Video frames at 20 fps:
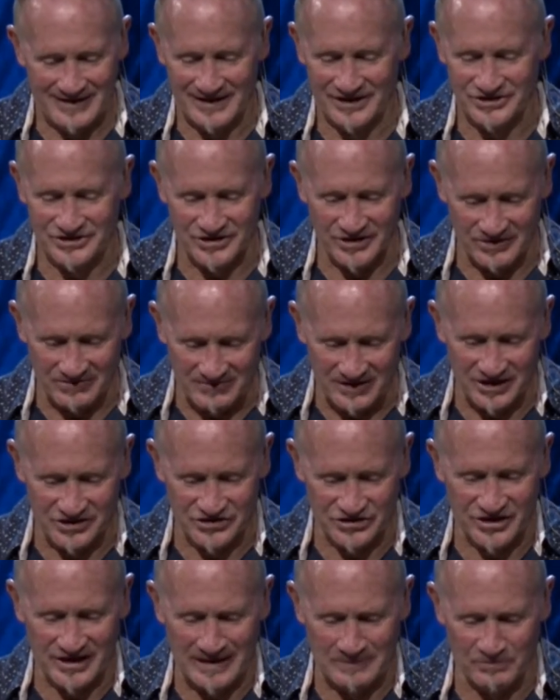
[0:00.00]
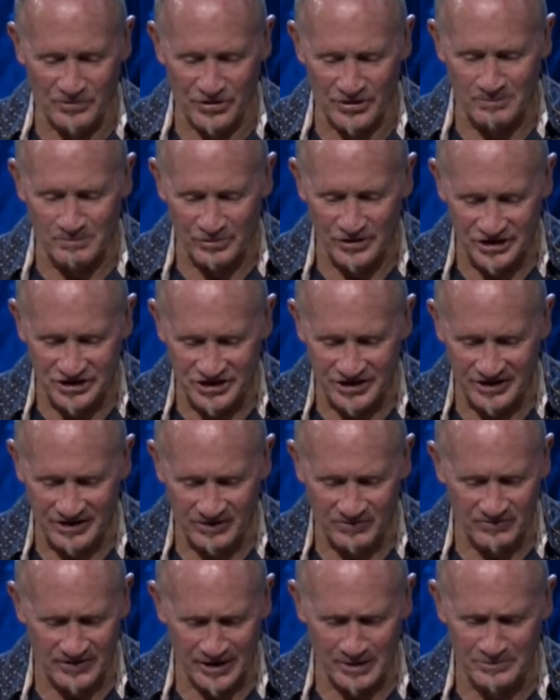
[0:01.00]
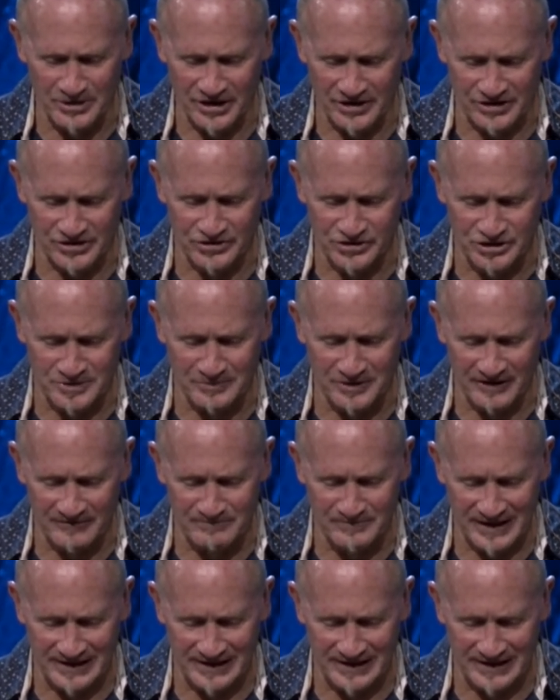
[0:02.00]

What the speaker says: And so I'll stop with the preaching. I don't want anybody to accuse me of